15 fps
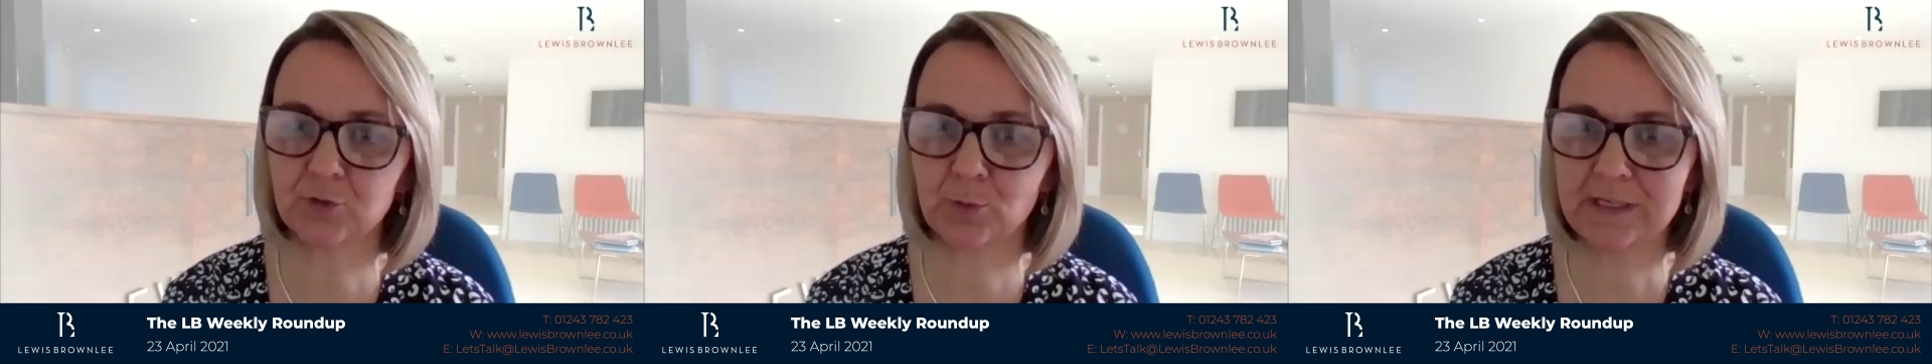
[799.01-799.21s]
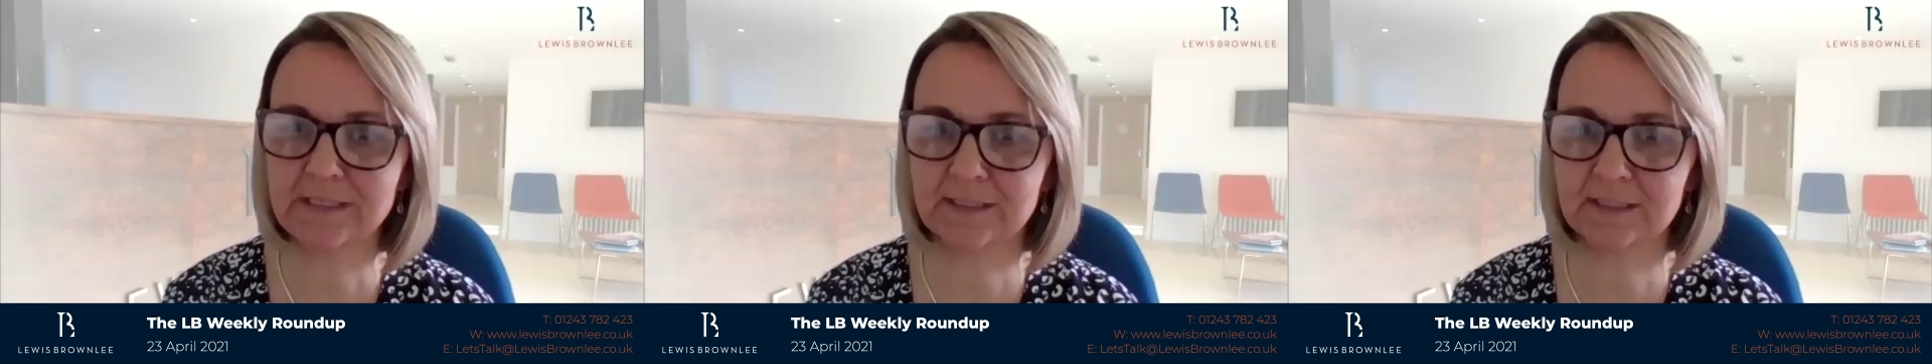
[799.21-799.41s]

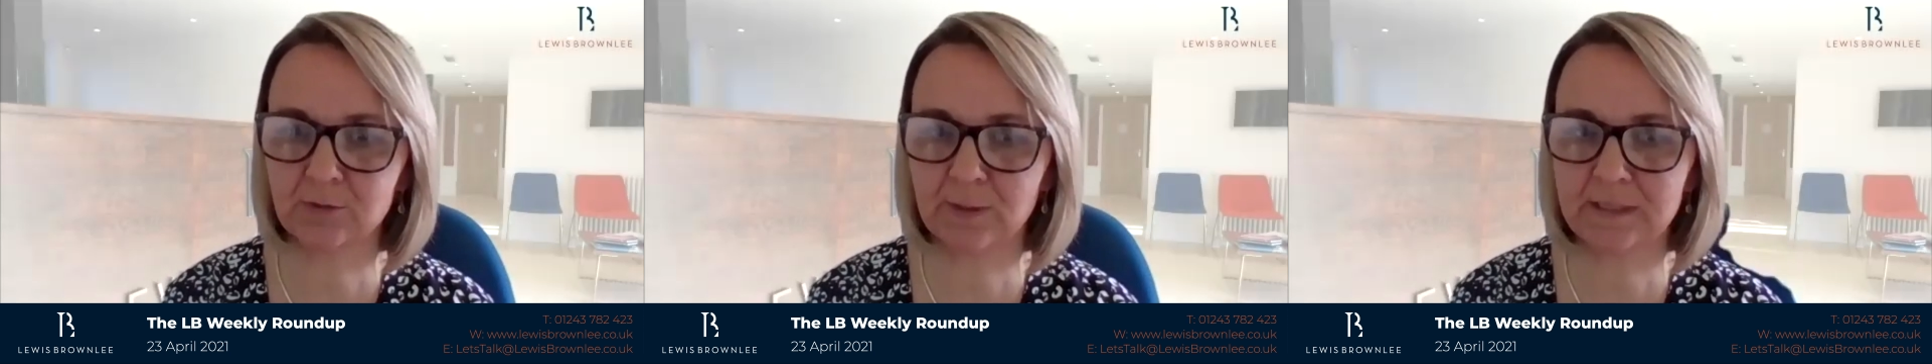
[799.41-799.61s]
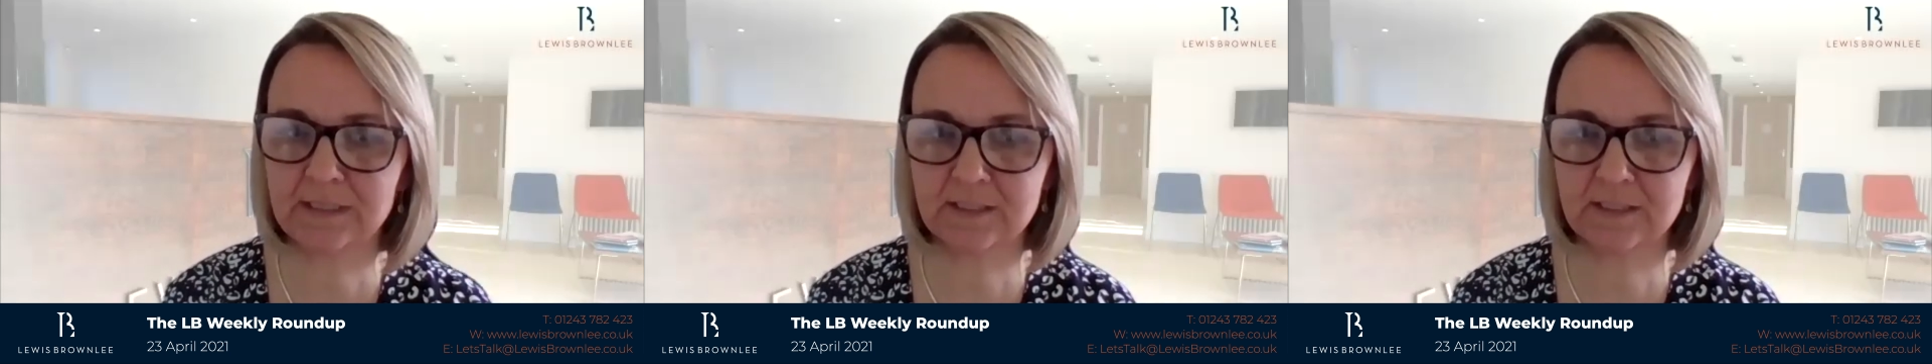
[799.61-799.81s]

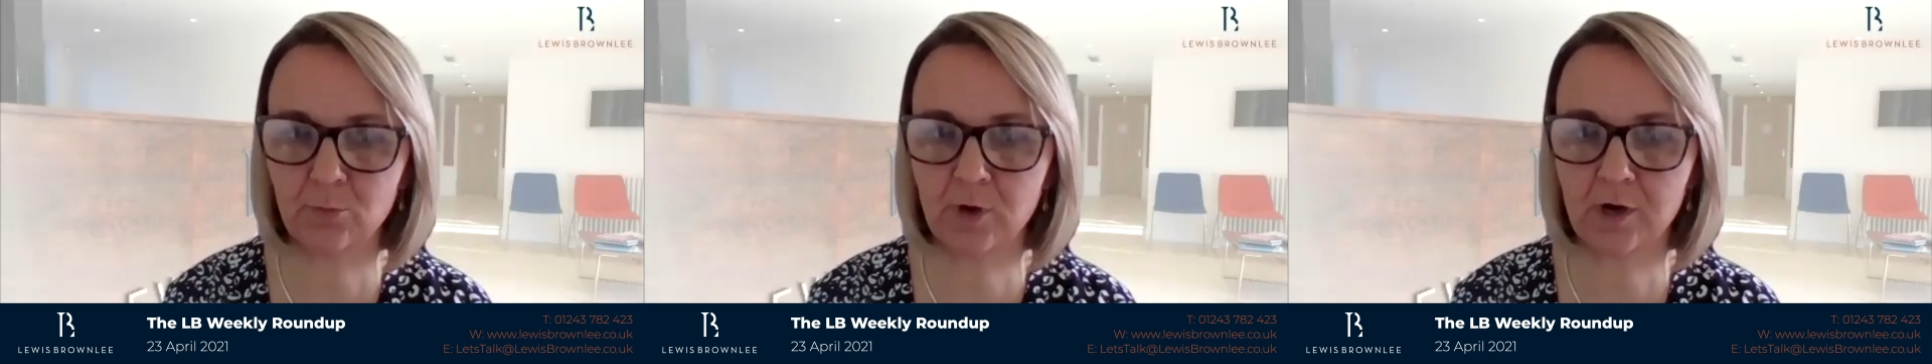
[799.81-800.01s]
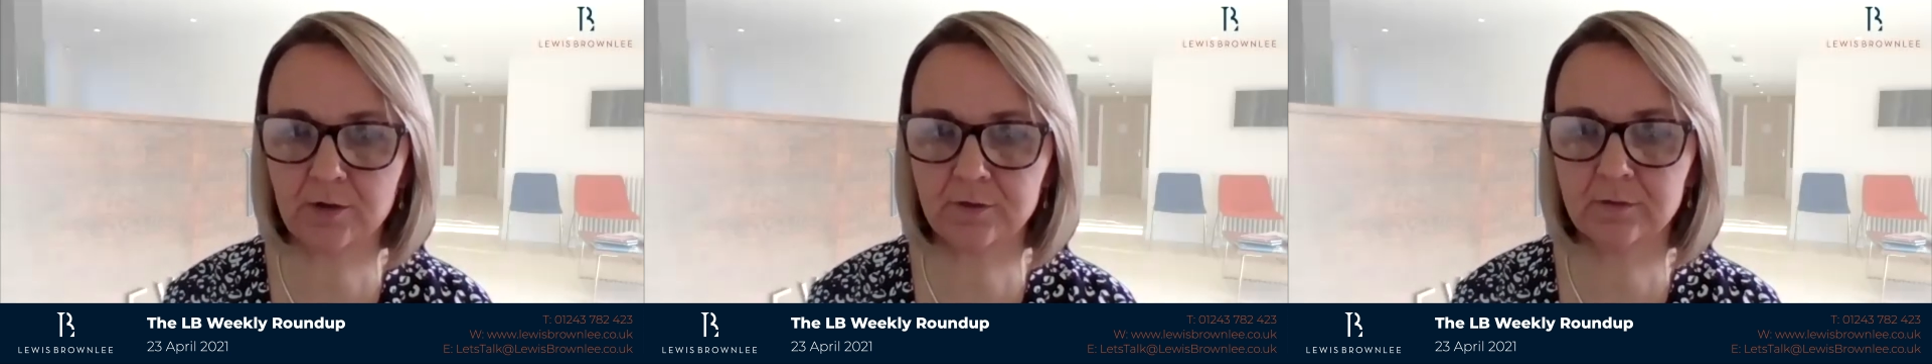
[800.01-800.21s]

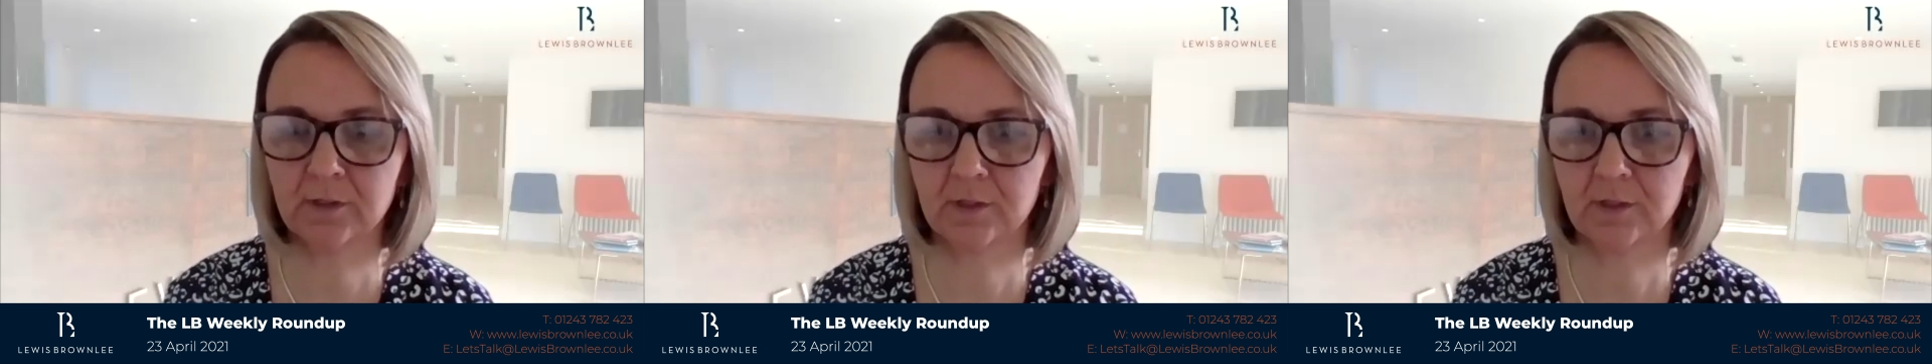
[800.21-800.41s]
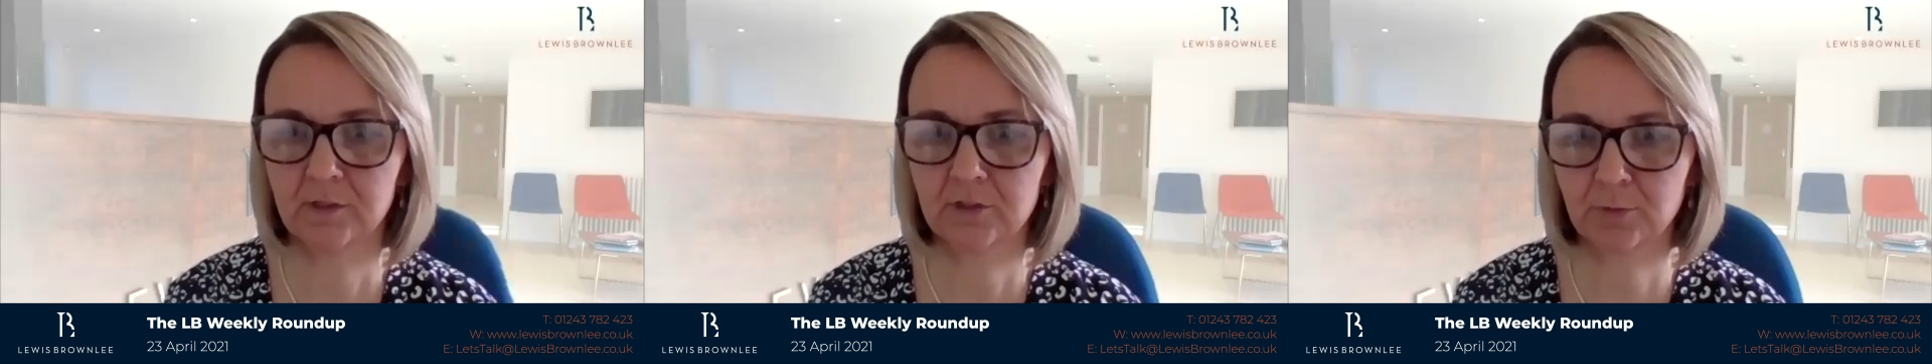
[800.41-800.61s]

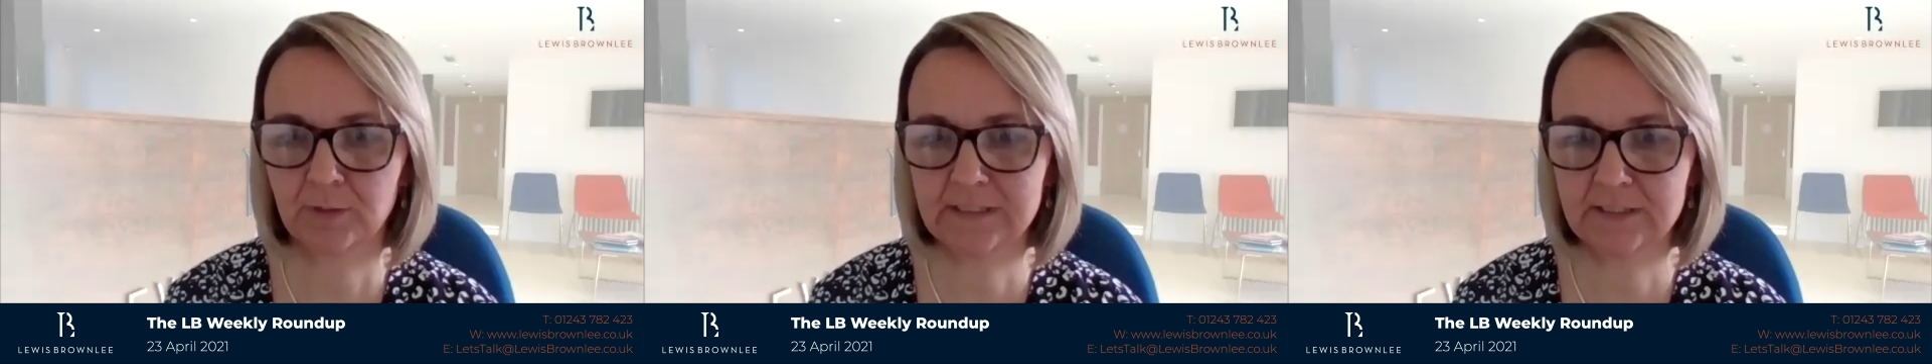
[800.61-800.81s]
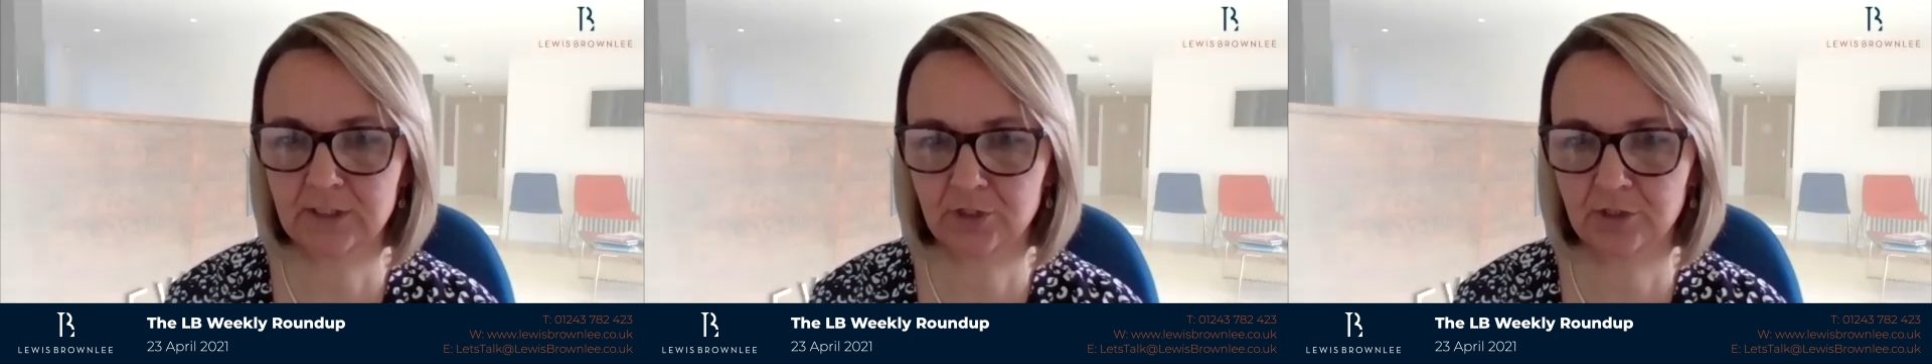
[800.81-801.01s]

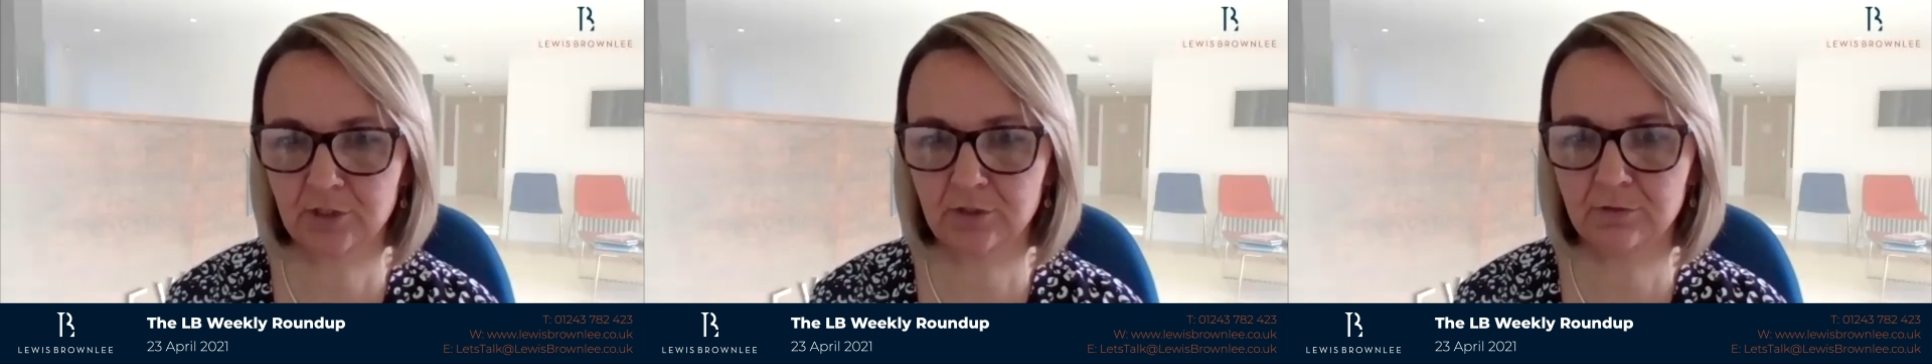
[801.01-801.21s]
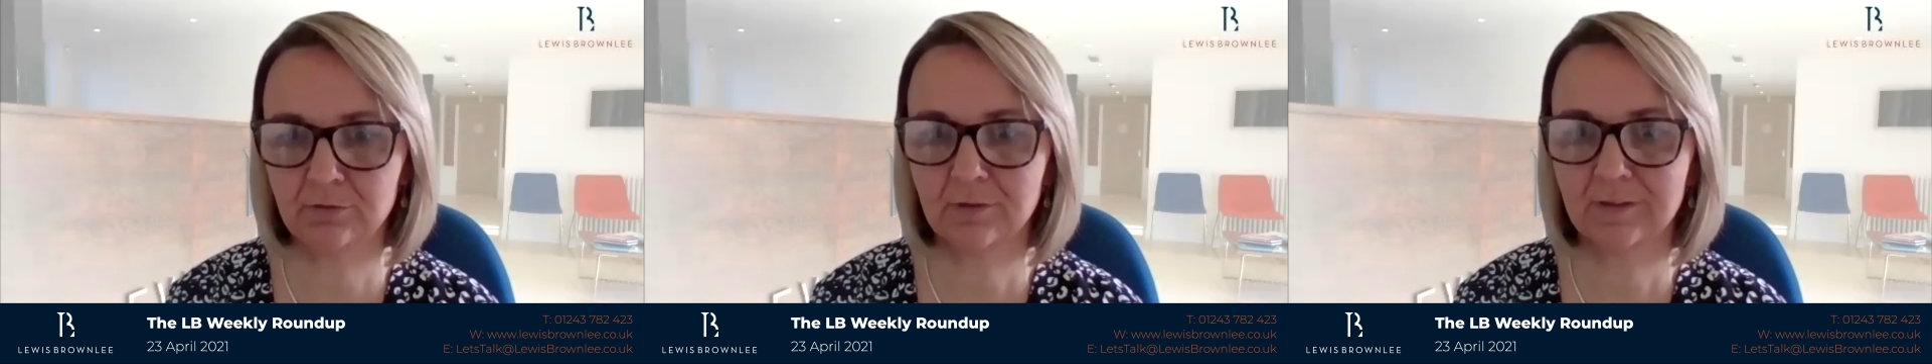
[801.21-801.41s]

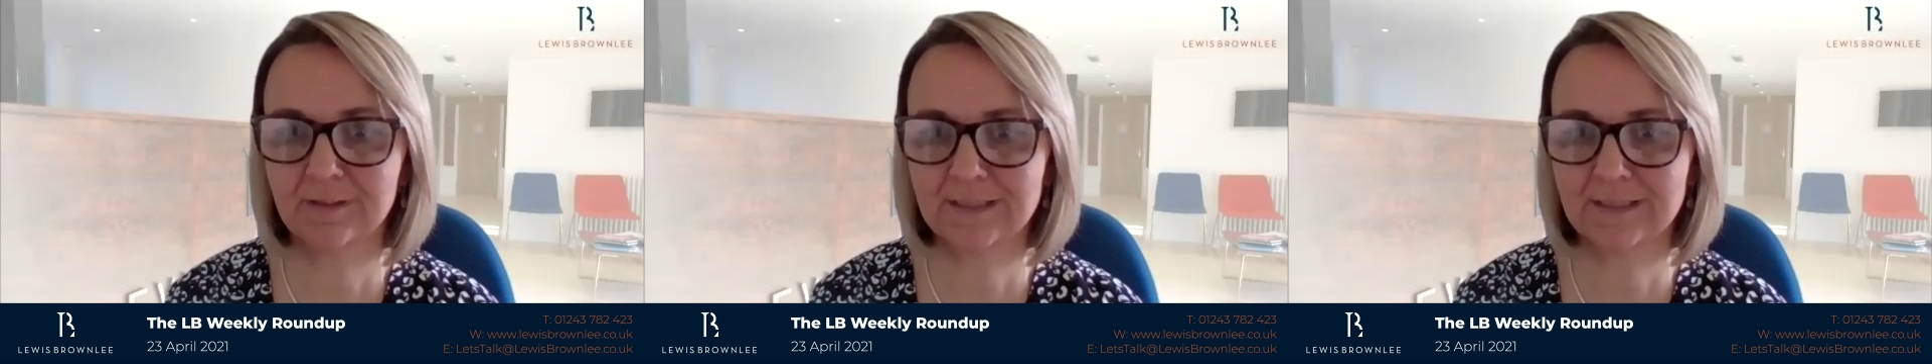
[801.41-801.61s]
2021-22